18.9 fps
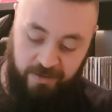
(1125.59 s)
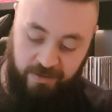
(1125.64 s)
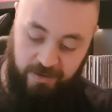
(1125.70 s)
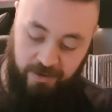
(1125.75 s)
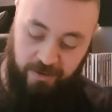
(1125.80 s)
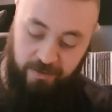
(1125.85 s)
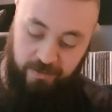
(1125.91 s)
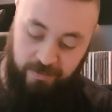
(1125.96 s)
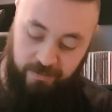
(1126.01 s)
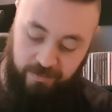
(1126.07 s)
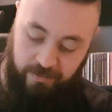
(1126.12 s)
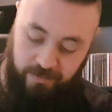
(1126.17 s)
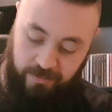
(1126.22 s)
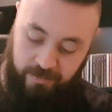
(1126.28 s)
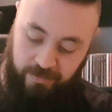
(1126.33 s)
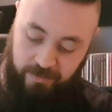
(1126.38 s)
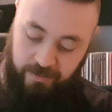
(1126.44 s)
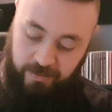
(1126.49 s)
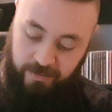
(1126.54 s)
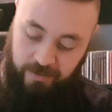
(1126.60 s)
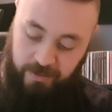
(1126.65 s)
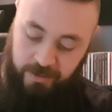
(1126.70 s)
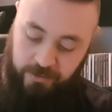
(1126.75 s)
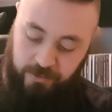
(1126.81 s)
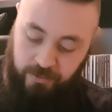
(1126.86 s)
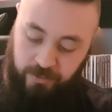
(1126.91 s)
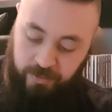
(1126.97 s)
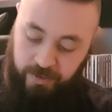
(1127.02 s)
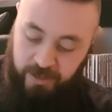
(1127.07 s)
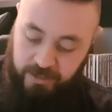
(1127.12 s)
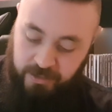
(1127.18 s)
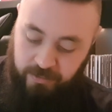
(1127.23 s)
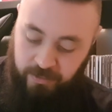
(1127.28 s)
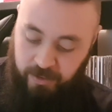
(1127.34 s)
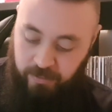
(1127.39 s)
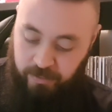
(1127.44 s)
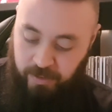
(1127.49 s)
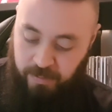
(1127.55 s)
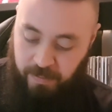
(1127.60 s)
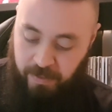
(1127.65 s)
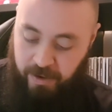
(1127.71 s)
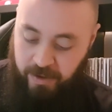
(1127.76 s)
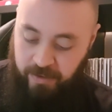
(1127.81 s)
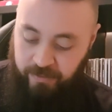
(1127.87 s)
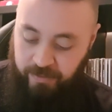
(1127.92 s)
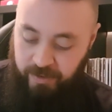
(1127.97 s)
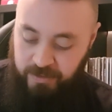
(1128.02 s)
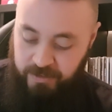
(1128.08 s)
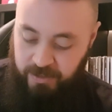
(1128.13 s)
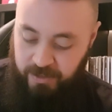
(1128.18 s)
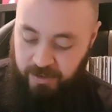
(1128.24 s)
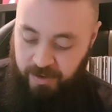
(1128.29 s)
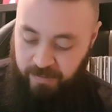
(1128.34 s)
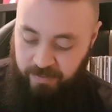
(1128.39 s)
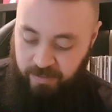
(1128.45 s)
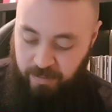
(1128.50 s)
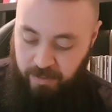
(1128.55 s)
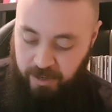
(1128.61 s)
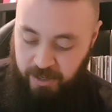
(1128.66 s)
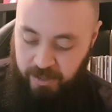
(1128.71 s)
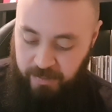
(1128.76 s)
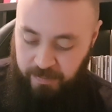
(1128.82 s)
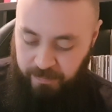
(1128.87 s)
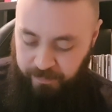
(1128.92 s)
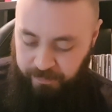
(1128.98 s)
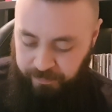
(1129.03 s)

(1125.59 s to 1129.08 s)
You know, as always, when I want to buy things, I don't have the money,